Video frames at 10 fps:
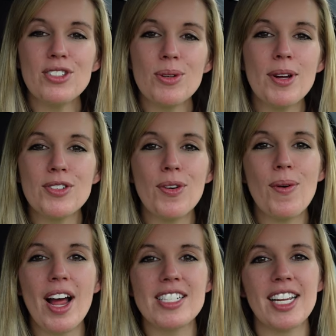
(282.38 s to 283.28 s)
you so much for
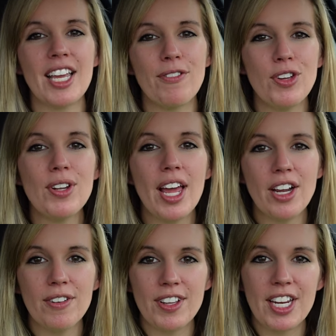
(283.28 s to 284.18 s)
watching. If you like
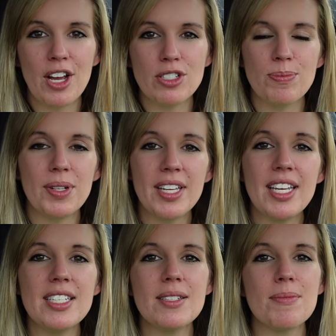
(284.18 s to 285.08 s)
our videos,
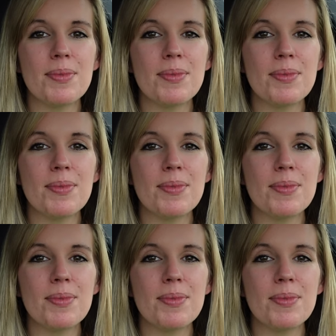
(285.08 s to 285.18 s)
please,